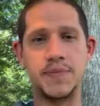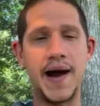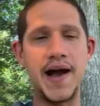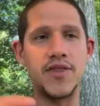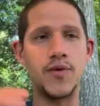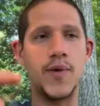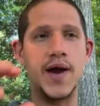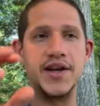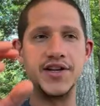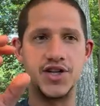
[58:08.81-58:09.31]
By
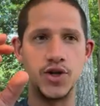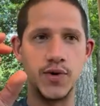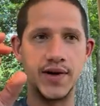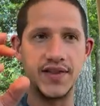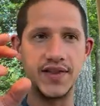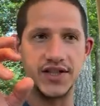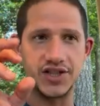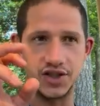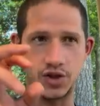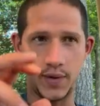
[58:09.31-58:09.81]
the way,
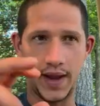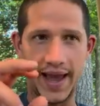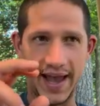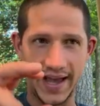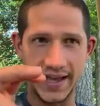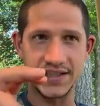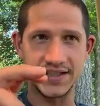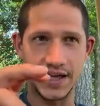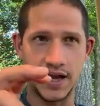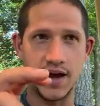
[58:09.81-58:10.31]
doing this through
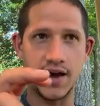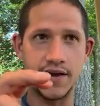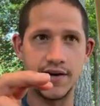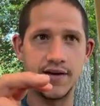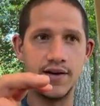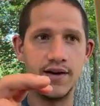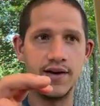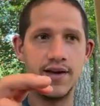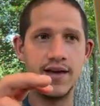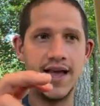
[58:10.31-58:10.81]
hands
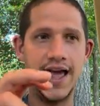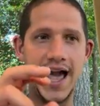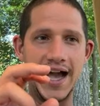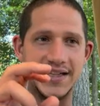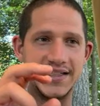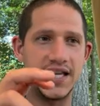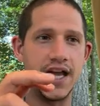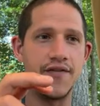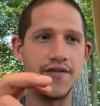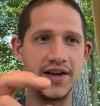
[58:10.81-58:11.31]
on
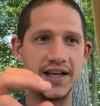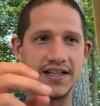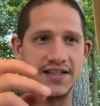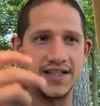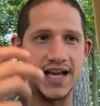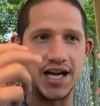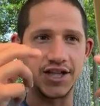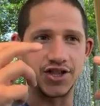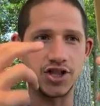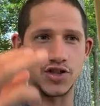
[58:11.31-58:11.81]
activities,
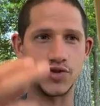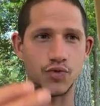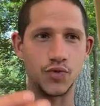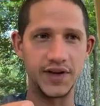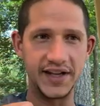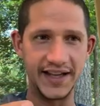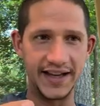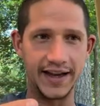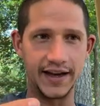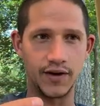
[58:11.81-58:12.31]
not just
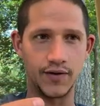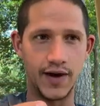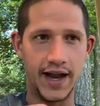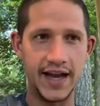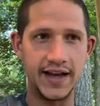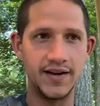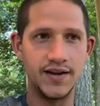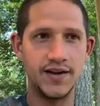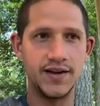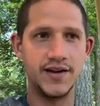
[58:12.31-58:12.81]
reading,
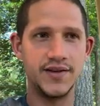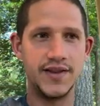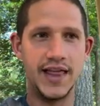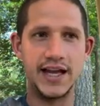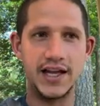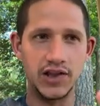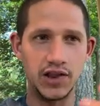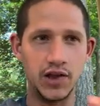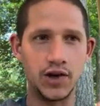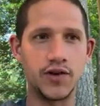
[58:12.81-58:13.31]
right? They
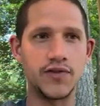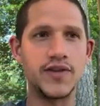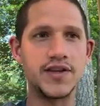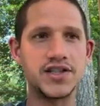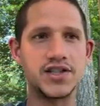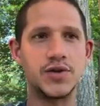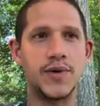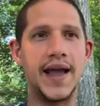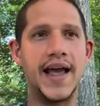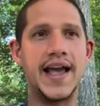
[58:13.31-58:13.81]
can learn
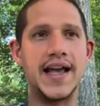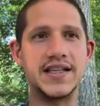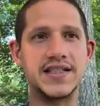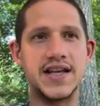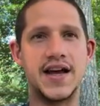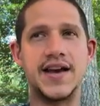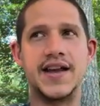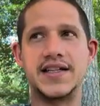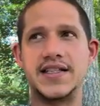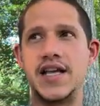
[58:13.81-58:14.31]
this through hands
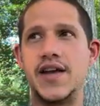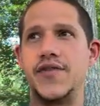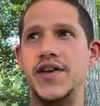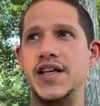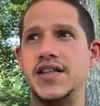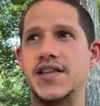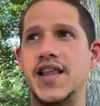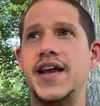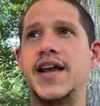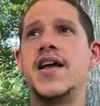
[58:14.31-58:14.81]
on
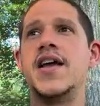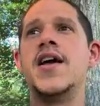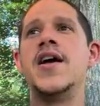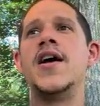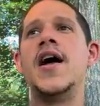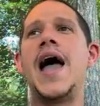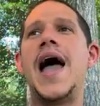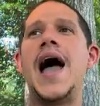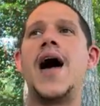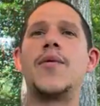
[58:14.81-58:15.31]
activities. Like
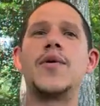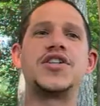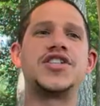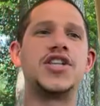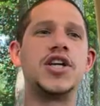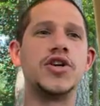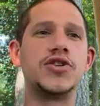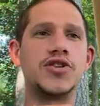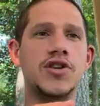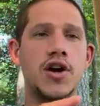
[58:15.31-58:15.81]
our
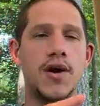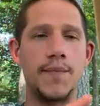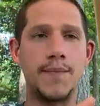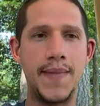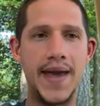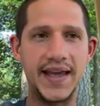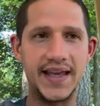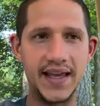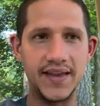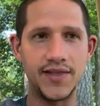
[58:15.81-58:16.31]
children are
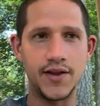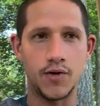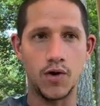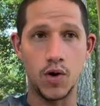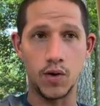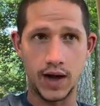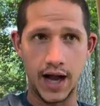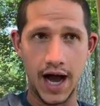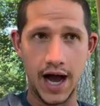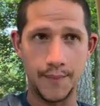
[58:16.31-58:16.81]
making their
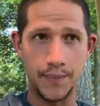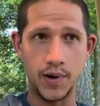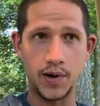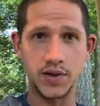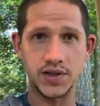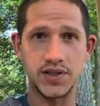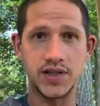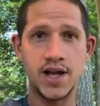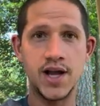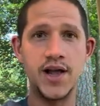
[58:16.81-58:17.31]
own
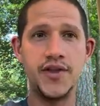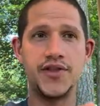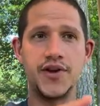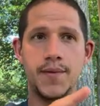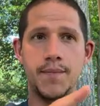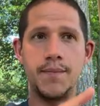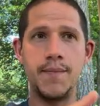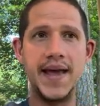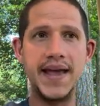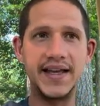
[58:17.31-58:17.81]
compost, they're
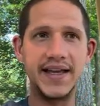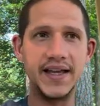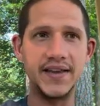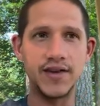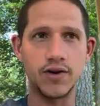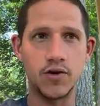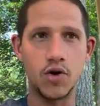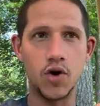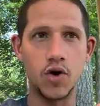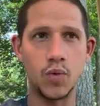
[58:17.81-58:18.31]
making
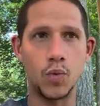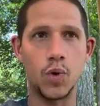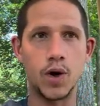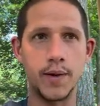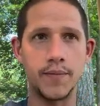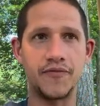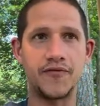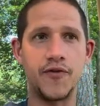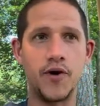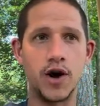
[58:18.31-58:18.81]
their own
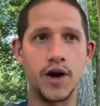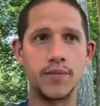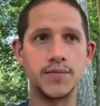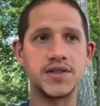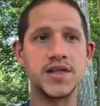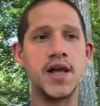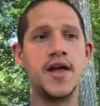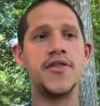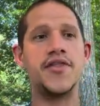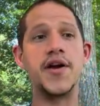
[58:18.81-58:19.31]
worm
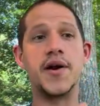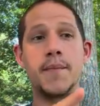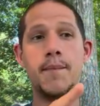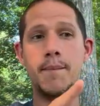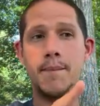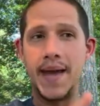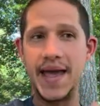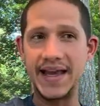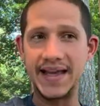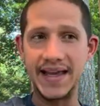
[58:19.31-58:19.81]
farms. They're
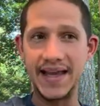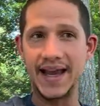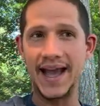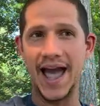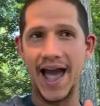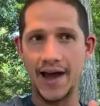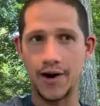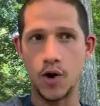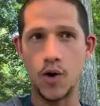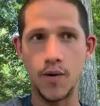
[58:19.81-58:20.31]
making
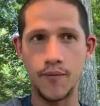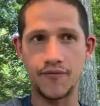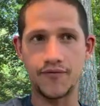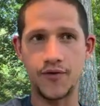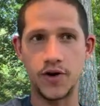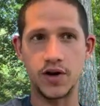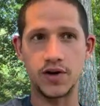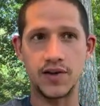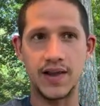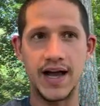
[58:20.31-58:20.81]
at home
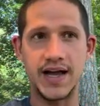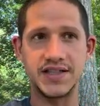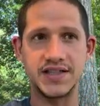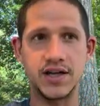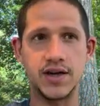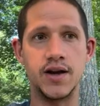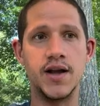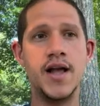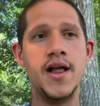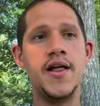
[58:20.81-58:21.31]

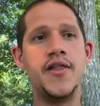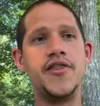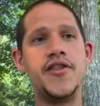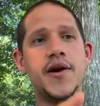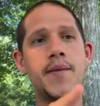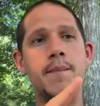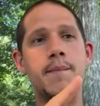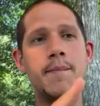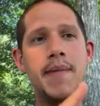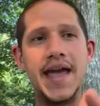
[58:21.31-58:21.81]
fertilizer.
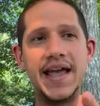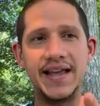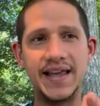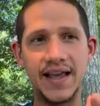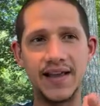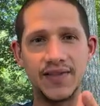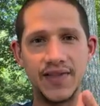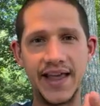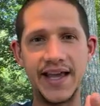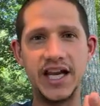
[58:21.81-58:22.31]
They're
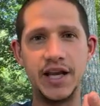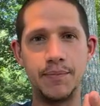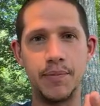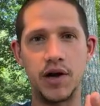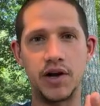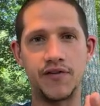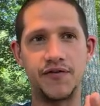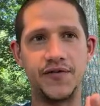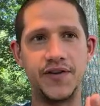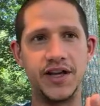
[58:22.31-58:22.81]
making
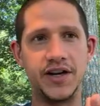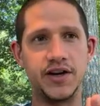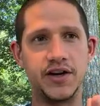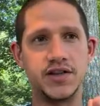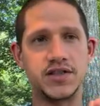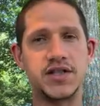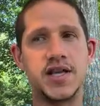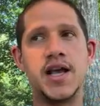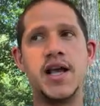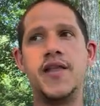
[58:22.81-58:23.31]
ladybug
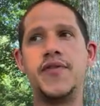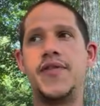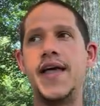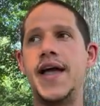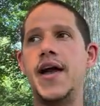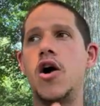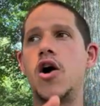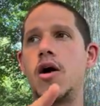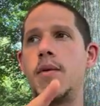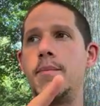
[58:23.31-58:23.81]
feeders.
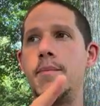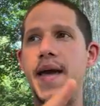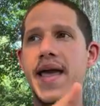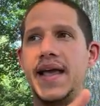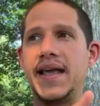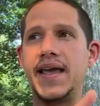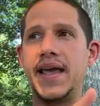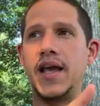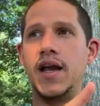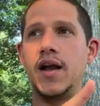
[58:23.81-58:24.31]
They are
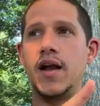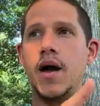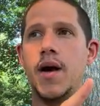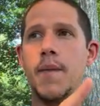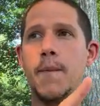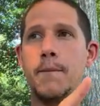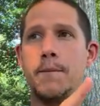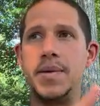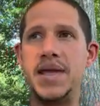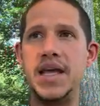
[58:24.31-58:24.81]
making
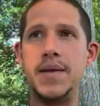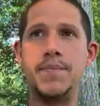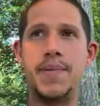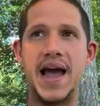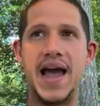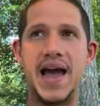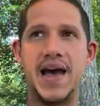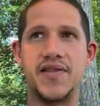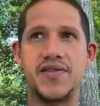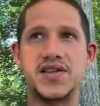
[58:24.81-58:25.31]
bee
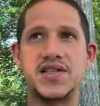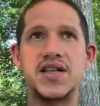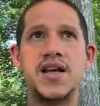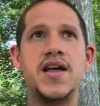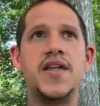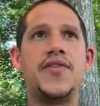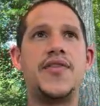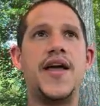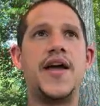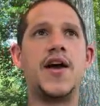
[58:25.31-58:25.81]
baths.
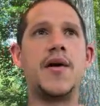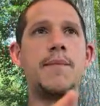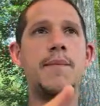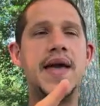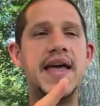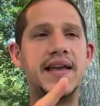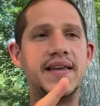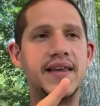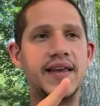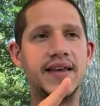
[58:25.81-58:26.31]
They are
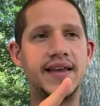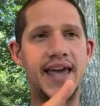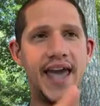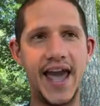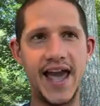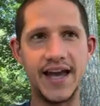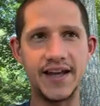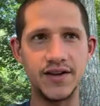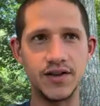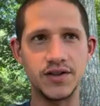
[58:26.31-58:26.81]
making
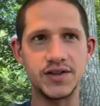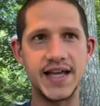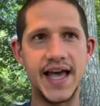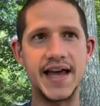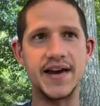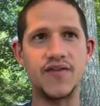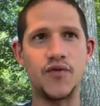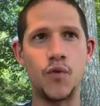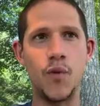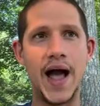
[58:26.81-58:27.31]
candles
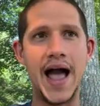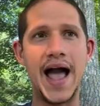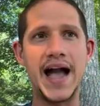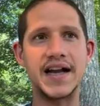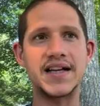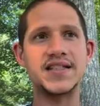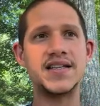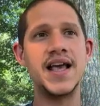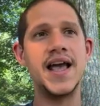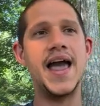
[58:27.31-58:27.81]
out of
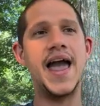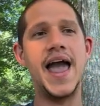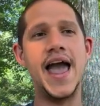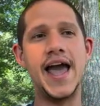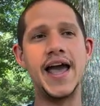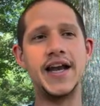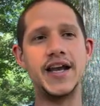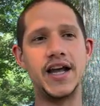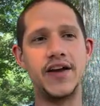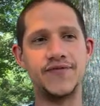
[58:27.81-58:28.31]
wax.
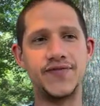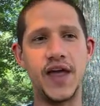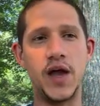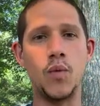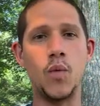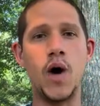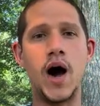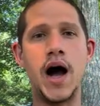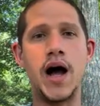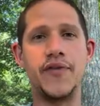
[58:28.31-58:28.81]
And if they
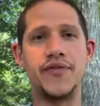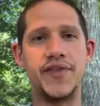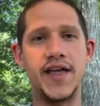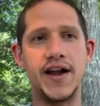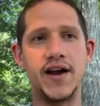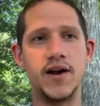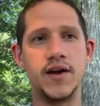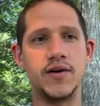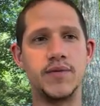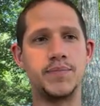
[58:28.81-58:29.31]
want,
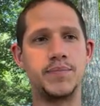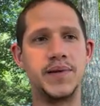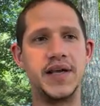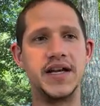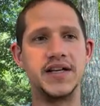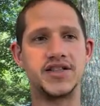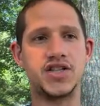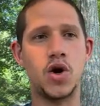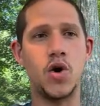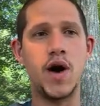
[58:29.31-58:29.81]
they are
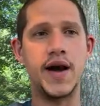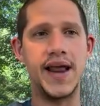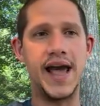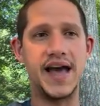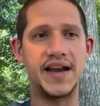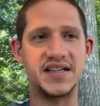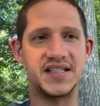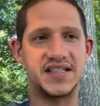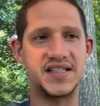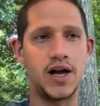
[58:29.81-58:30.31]
being taught
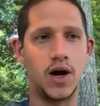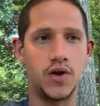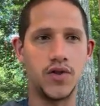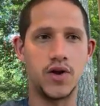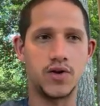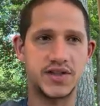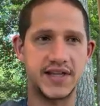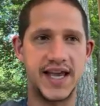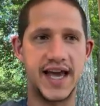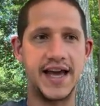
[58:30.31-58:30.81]
how to sell
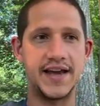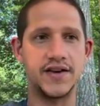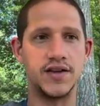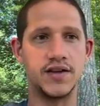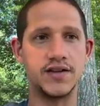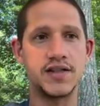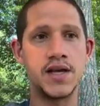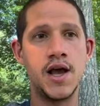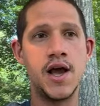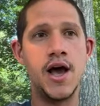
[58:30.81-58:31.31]
those
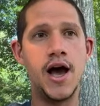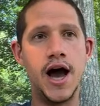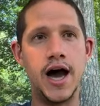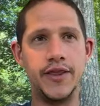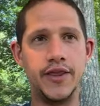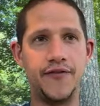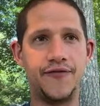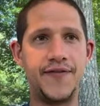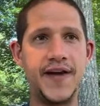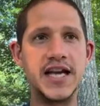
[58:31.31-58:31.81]
candles
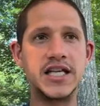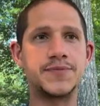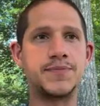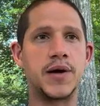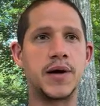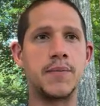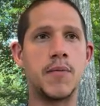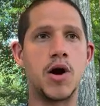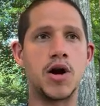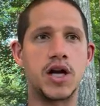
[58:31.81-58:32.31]
on the
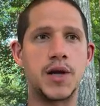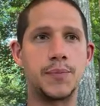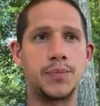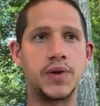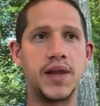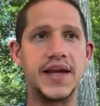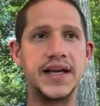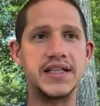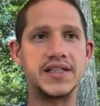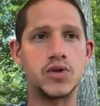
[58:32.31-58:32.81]
Facebook
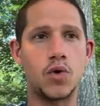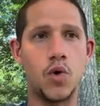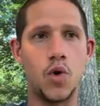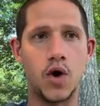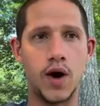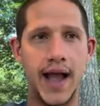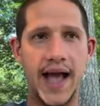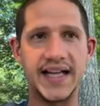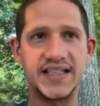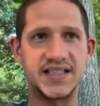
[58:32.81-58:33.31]
Marketplace
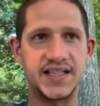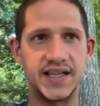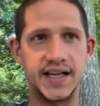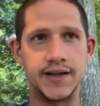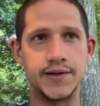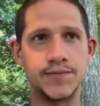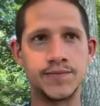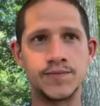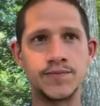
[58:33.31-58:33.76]
or Etsy.